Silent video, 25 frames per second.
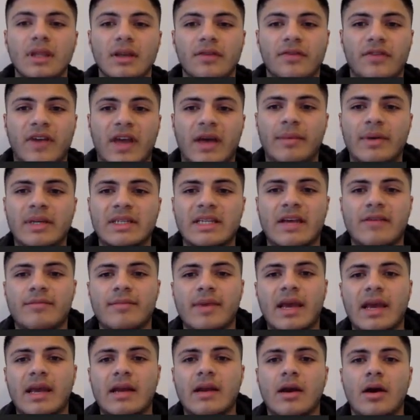Families have
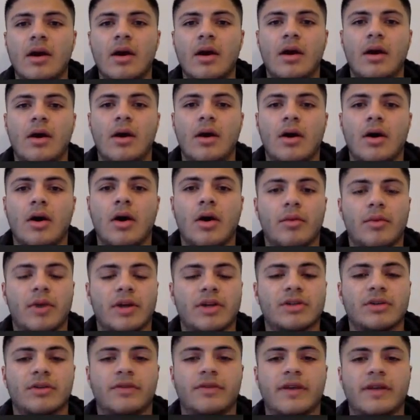made home
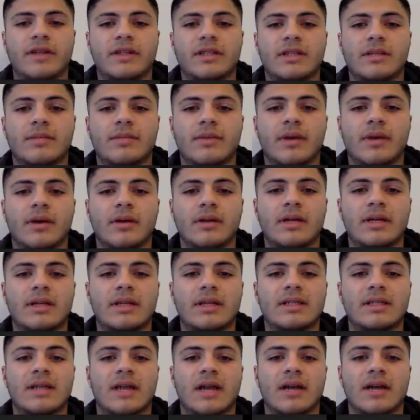retrofits to build and
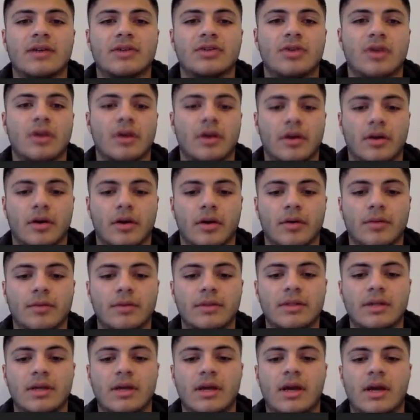design stronger
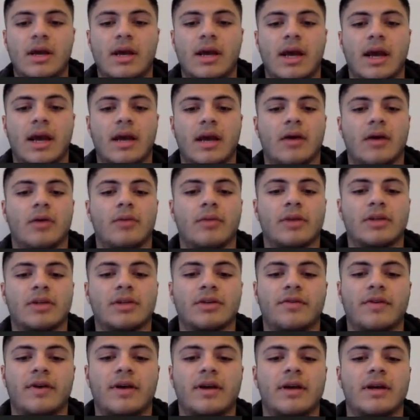homes. And a home
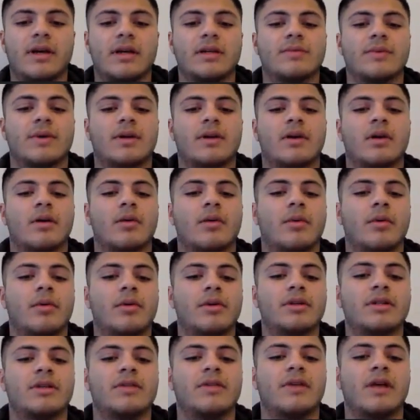retrofit is when
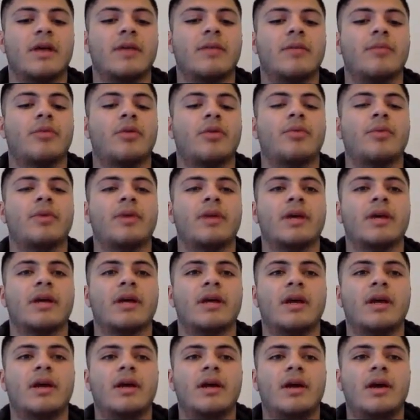homeowners develop
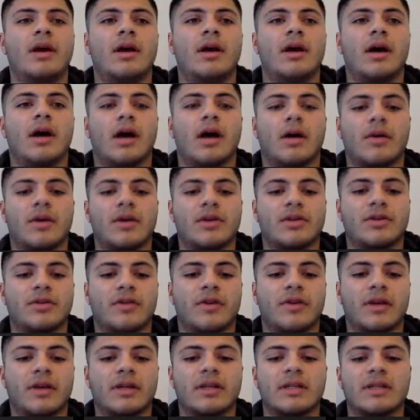appropriate
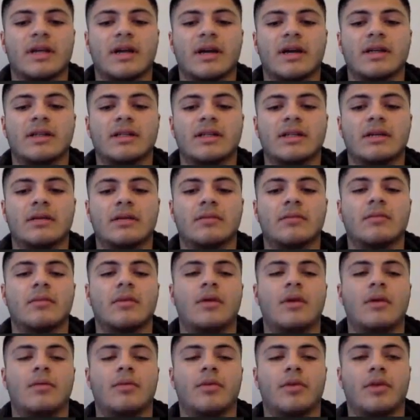retrofitting designs and
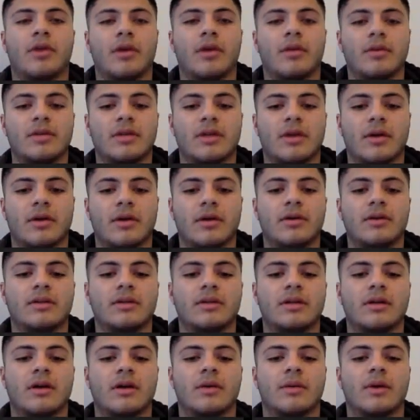procure materials
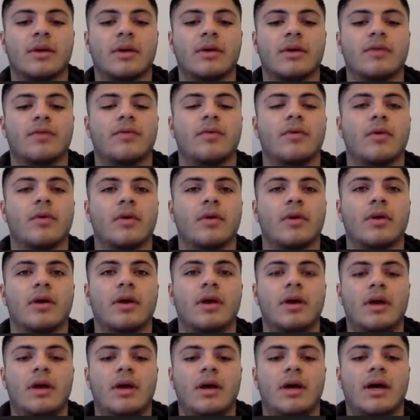and hardware for
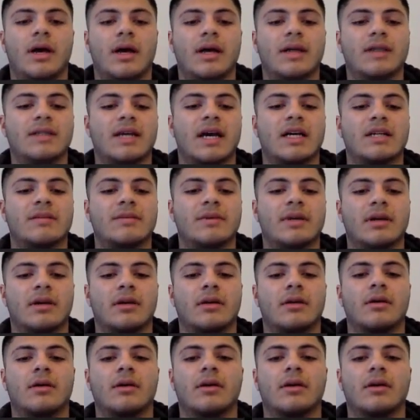seismic